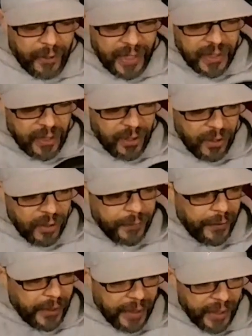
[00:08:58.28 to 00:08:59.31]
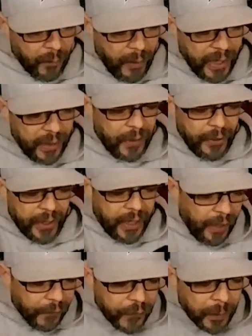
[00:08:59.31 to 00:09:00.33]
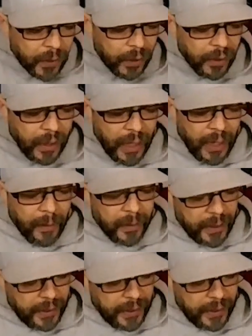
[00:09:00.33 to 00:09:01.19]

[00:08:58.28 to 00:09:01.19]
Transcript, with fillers: very easy to use, very lightweight, very comfortable.